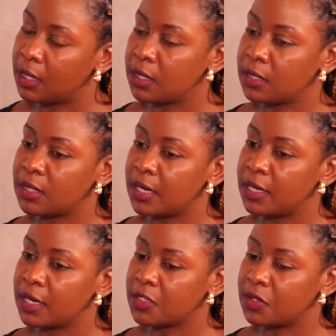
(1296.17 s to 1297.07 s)
Is it an
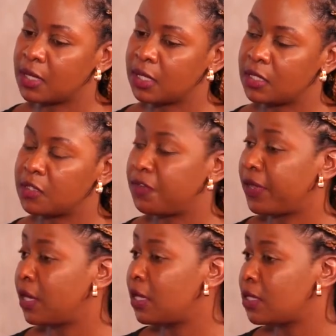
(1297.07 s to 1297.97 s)
industry that is
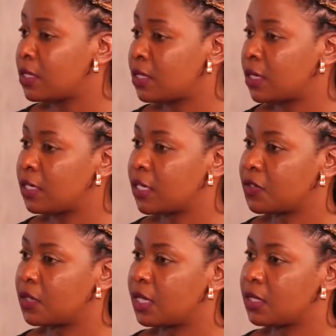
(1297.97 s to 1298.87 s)
failing? Is it an
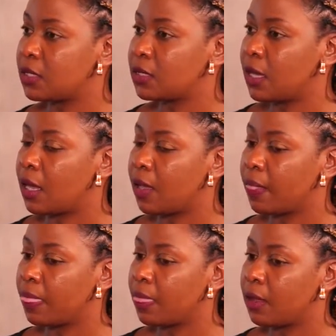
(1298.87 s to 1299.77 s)
industry that is
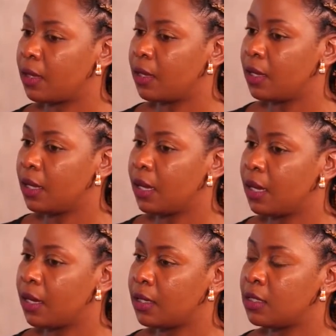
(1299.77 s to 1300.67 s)
in
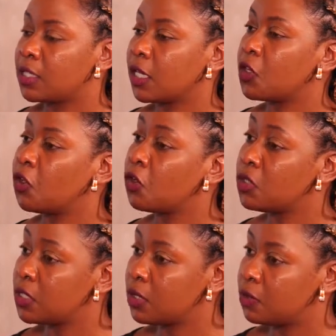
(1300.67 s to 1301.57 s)

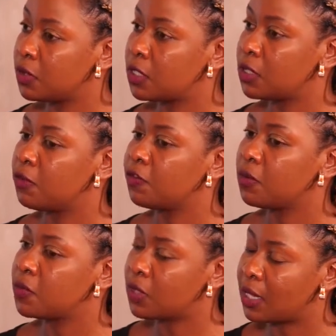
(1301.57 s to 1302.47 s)
technology, which
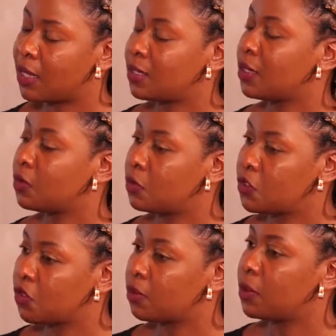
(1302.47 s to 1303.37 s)
informs you that that's a good
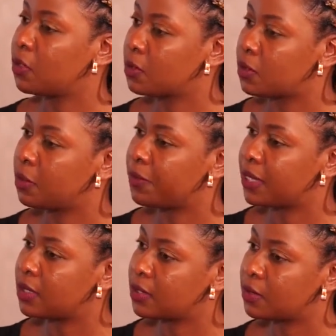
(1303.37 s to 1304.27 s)
stock because the
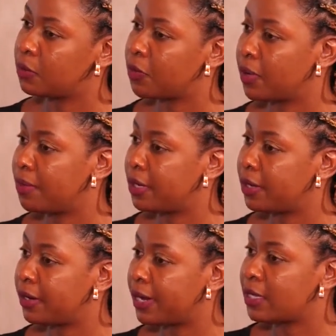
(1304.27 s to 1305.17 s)
prices will probably
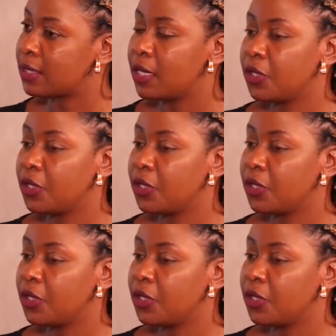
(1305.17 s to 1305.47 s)
rise?